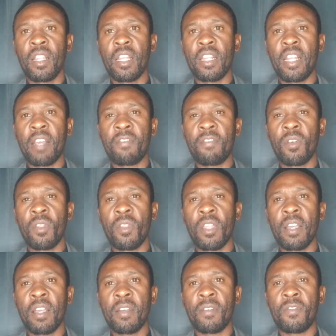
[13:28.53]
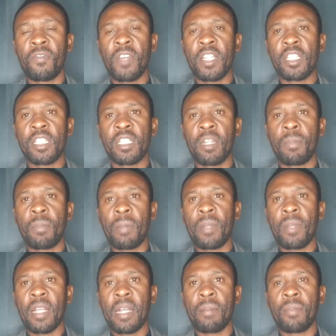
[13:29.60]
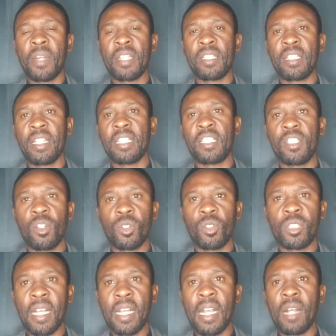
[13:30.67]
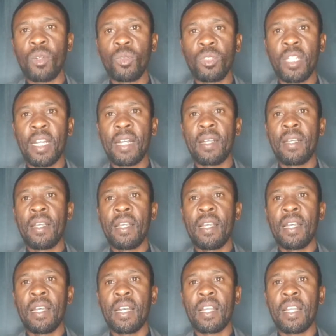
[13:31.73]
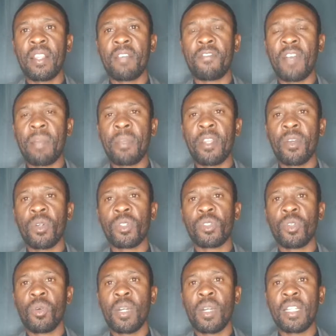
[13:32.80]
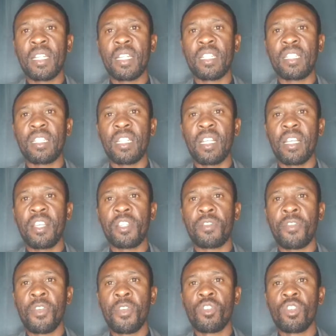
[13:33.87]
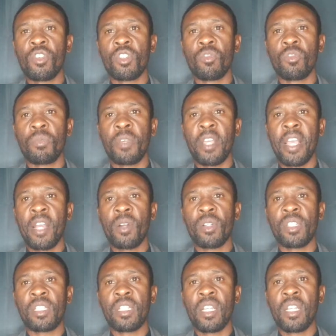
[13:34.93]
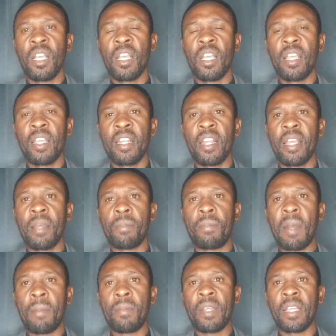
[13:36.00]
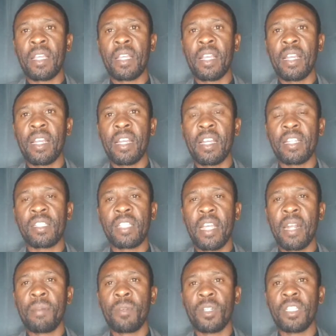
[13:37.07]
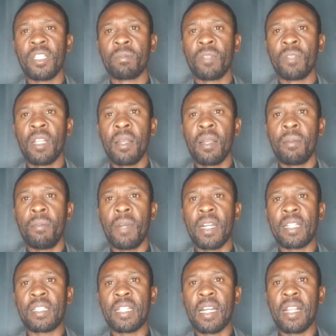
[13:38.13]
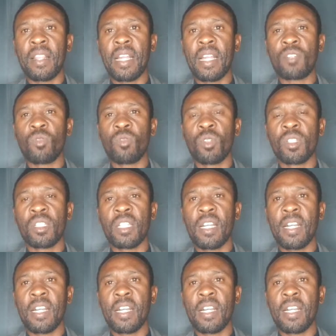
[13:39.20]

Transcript: death of the first Republican president, Dr. Kaunda. The family also wanted his funeral to be held in a public ceremony, but that was